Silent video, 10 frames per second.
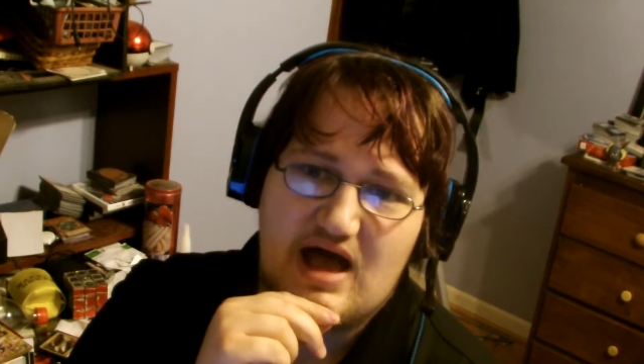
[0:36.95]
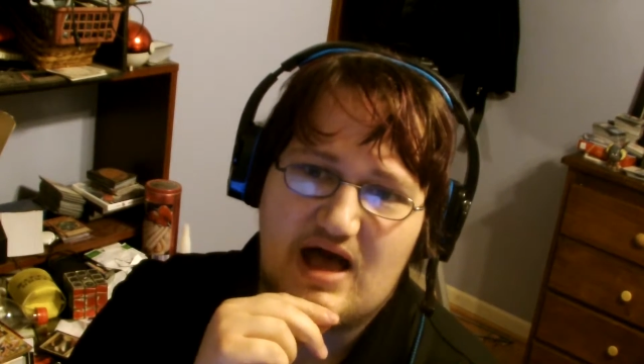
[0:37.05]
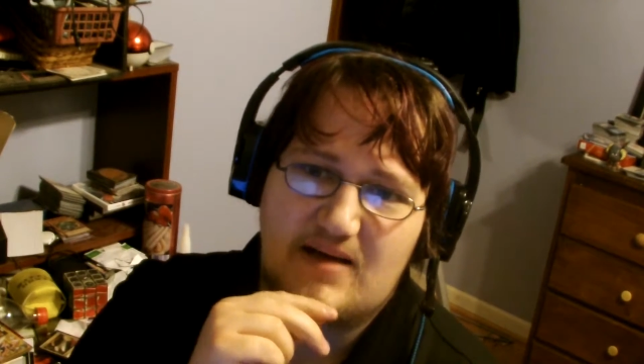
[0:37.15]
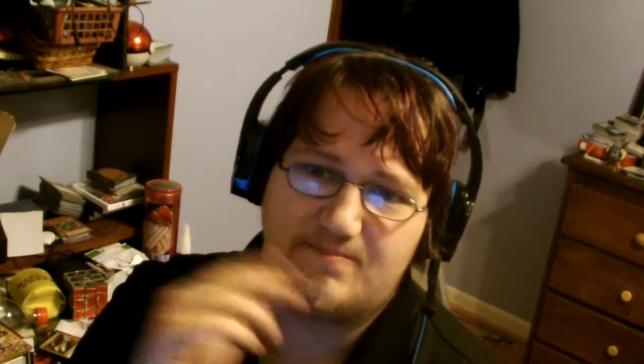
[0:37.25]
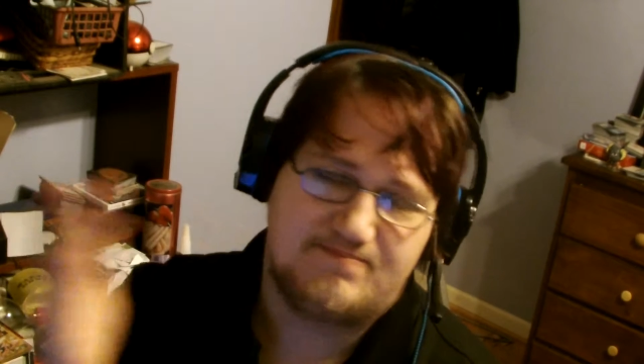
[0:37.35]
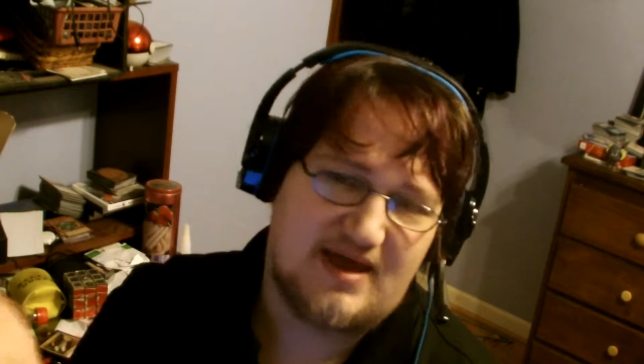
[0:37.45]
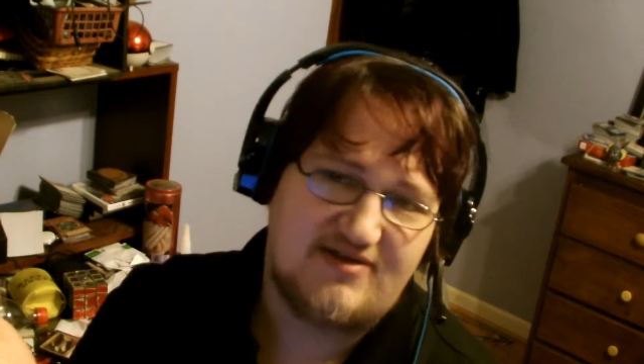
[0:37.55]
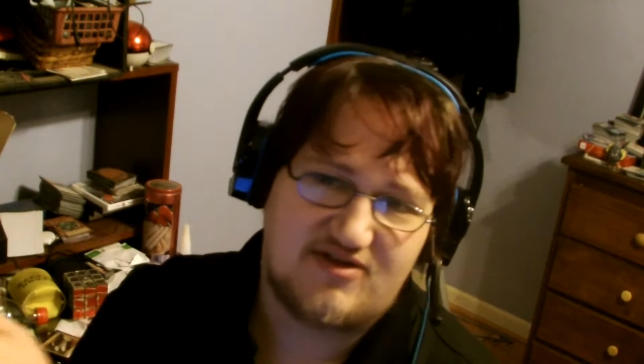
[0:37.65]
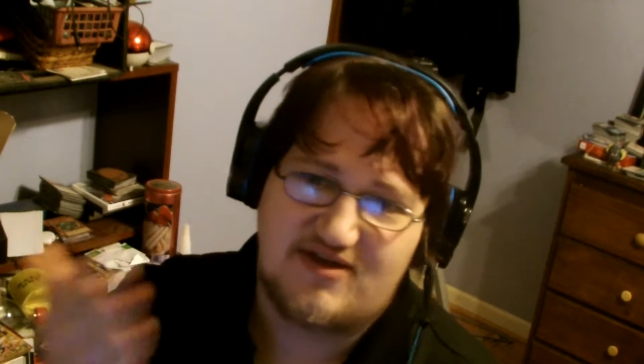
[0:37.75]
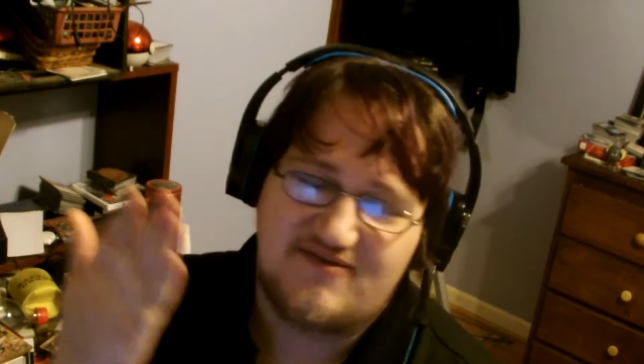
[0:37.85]
Um,
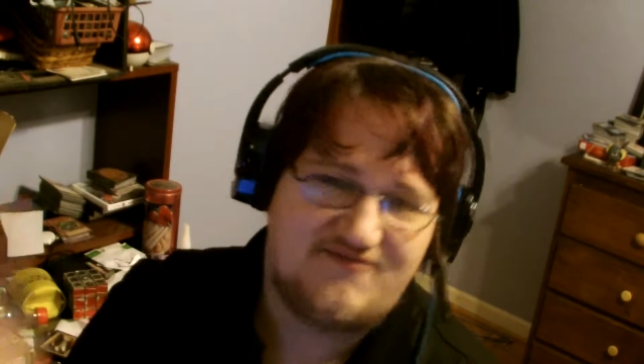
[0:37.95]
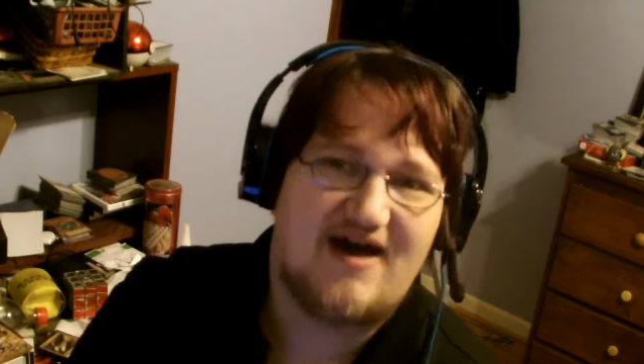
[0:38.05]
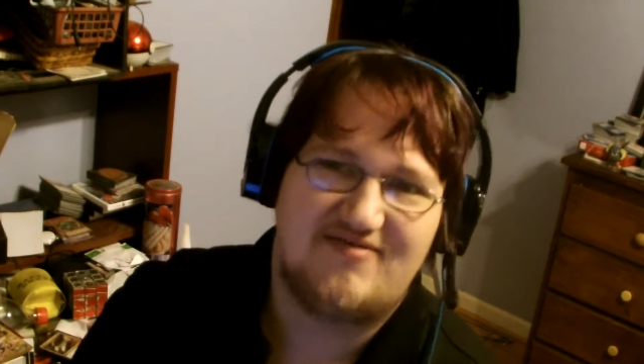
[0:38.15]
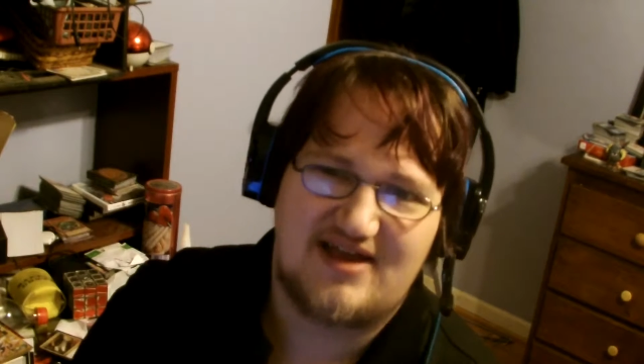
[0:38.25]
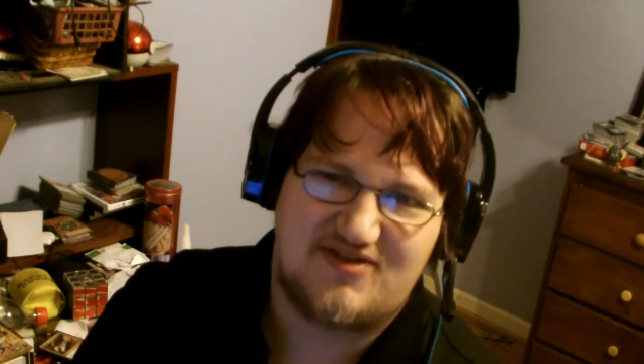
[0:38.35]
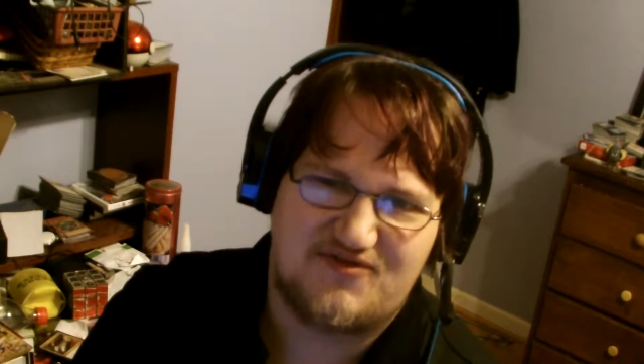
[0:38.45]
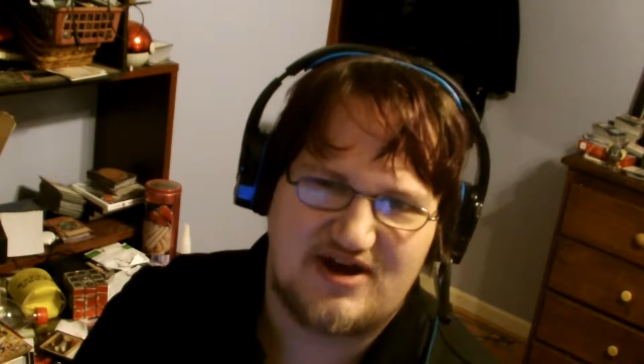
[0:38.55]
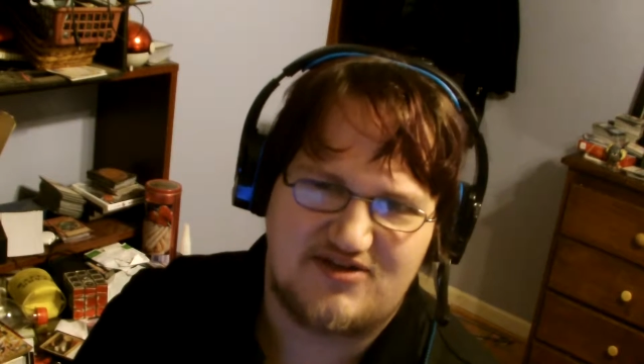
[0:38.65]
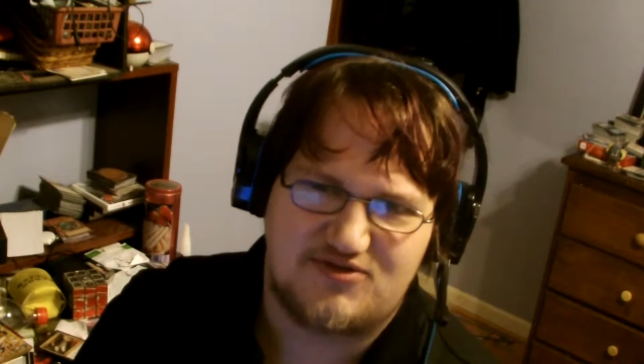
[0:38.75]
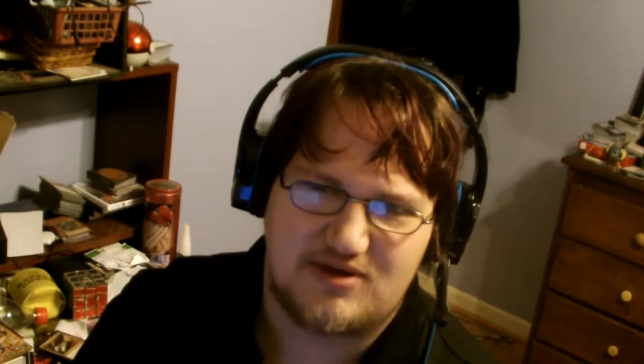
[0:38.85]
basically, Five Nights at
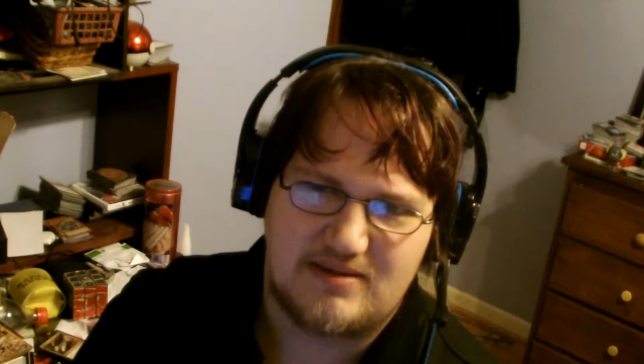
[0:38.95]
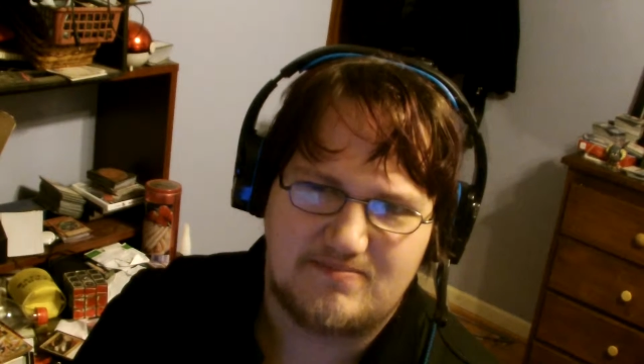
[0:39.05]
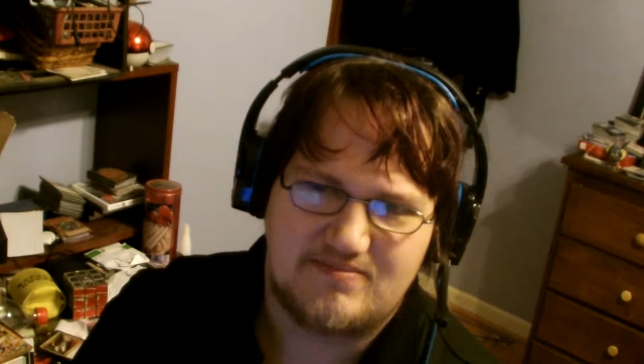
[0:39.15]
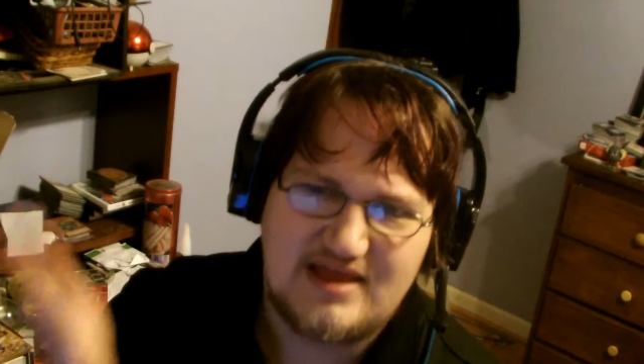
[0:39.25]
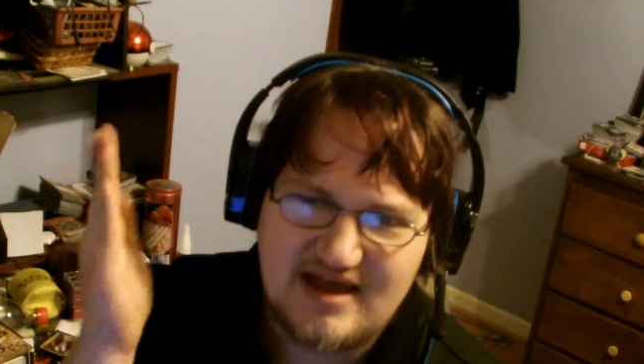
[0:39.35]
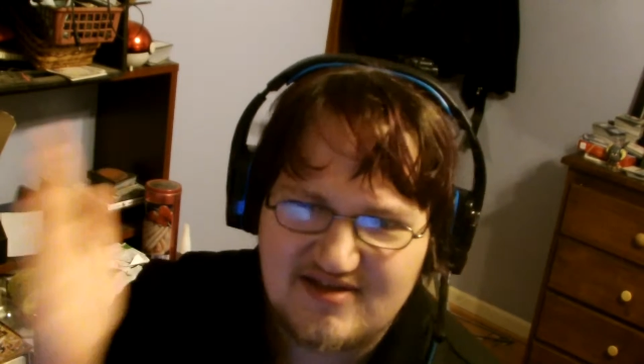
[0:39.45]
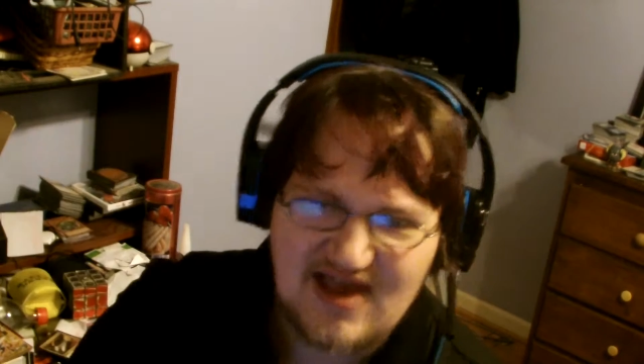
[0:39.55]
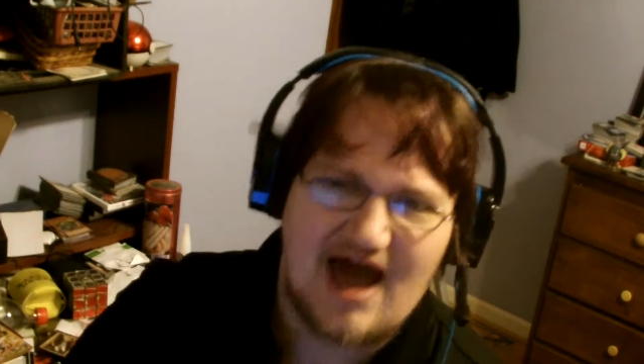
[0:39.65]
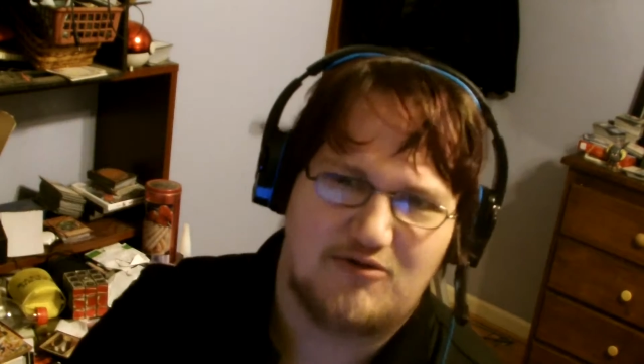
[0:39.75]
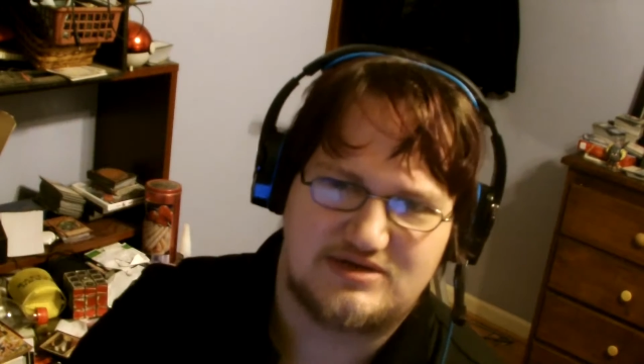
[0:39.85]
Freddy's 3. It's
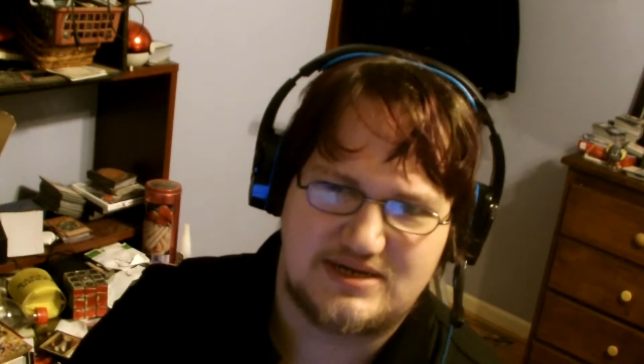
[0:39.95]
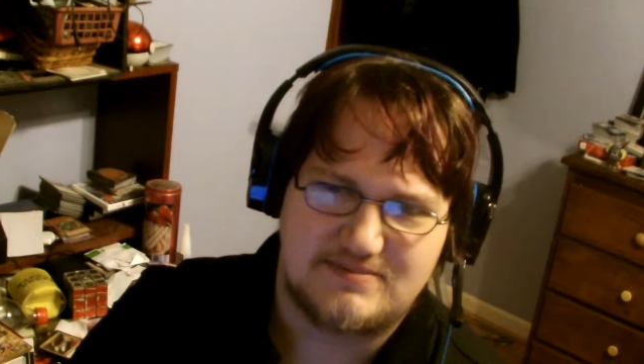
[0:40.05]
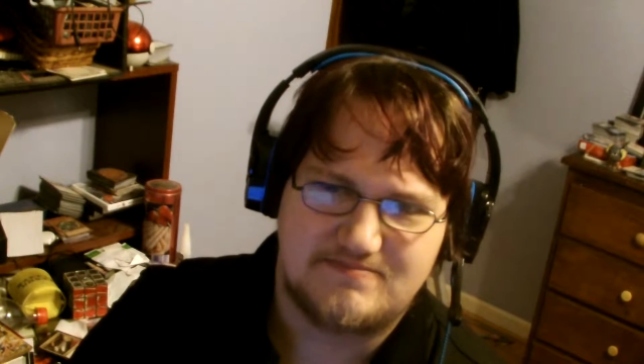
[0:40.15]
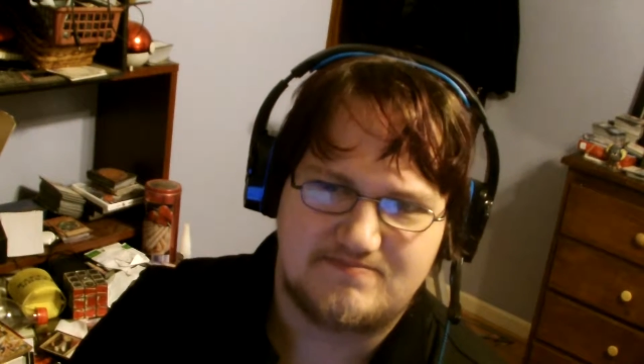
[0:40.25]
out.